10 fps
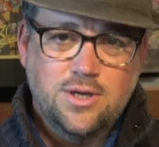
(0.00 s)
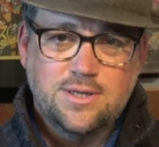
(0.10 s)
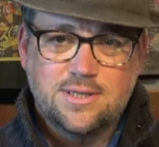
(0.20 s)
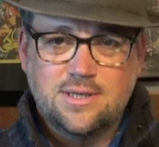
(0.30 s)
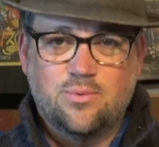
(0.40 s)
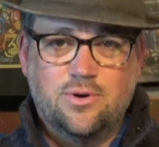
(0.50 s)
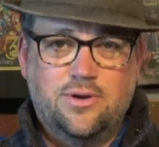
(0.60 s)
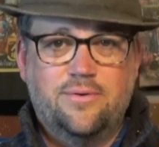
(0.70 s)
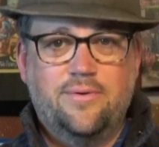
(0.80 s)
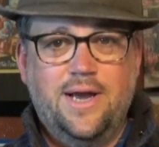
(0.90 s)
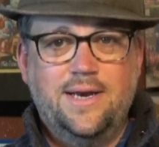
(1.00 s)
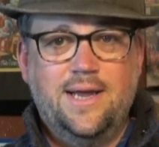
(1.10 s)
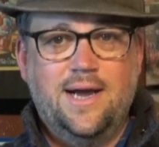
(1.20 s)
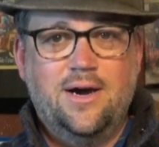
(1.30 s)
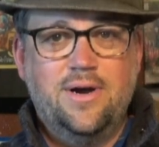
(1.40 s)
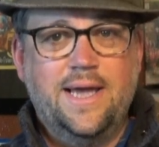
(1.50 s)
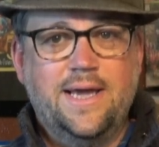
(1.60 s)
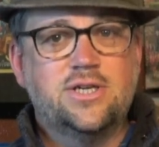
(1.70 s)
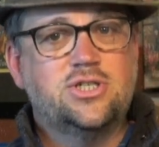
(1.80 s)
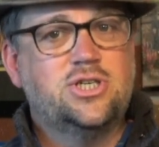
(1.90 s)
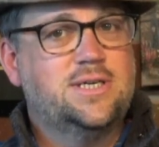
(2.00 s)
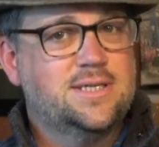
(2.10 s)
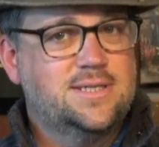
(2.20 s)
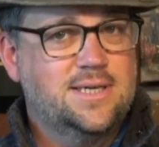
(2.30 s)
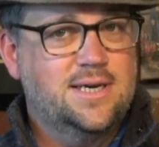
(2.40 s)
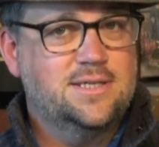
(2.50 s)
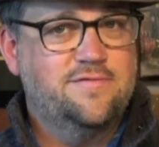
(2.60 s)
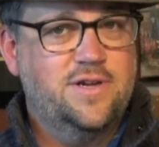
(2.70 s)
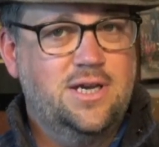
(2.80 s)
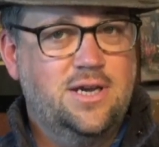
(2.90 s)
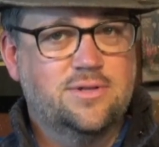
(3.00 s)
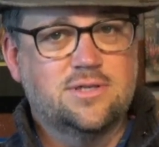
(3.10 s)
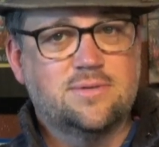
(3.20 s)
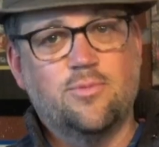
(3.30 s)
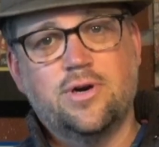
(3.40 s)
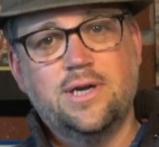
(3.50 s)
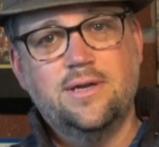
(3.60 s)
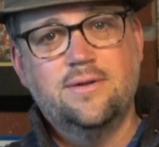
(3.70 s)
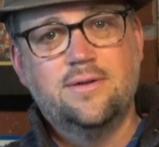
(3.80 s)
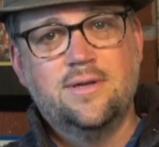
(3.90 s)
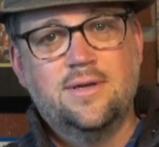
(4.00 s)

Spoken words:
Walt Disney World right now, and she did send us a video this morning